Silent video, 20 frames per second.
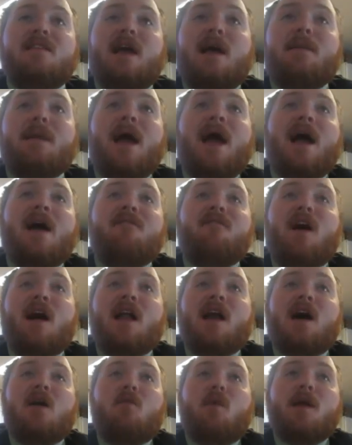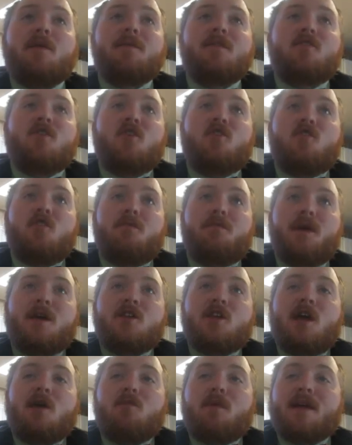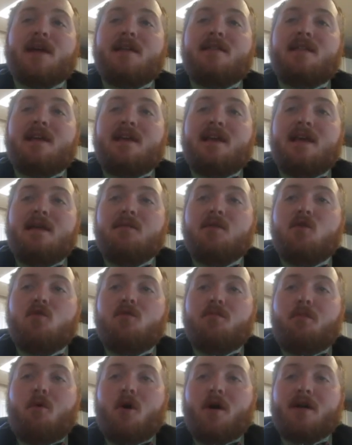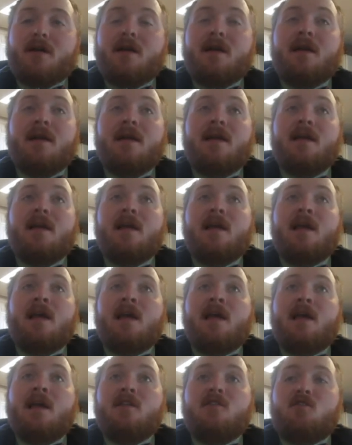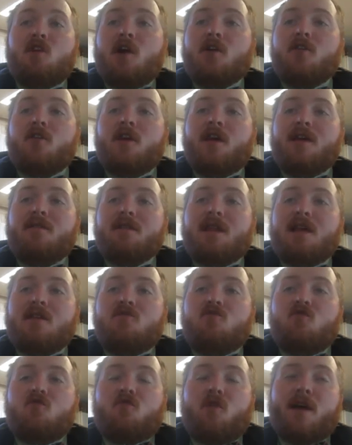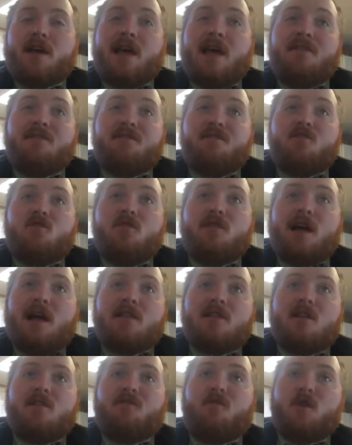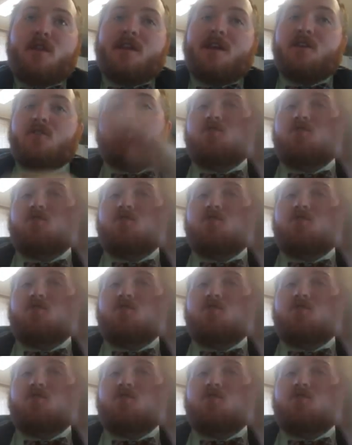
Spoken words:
Time now, follow. What up, Jason? PJ Wiggins, the evening report. Saturday evening, June 28th, 2014.